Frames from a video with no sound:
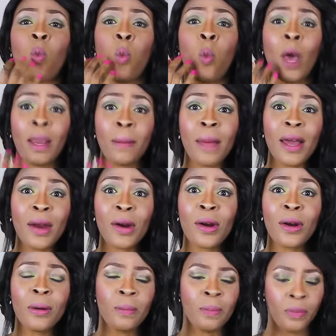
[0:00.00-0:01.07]
way
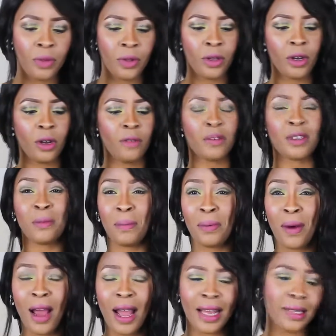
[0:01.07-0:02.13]
better, you know, for the
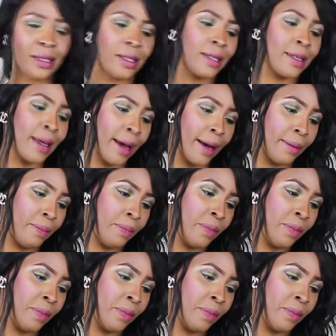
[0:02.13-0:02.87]
price, yeah.